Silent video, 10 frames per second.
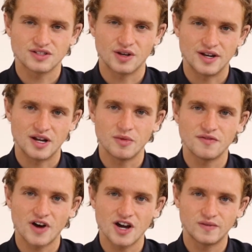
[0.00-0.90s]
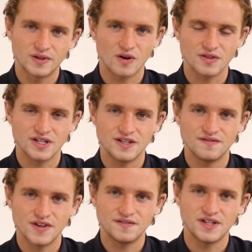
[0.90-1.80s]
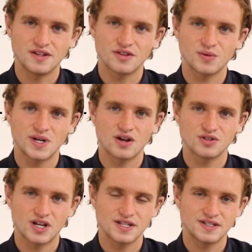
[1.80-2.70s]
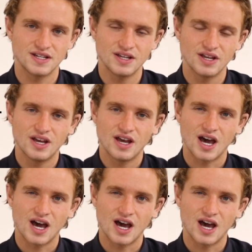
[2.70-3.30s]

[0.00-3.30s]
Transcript: So at number 5 we've got the 15300 ST,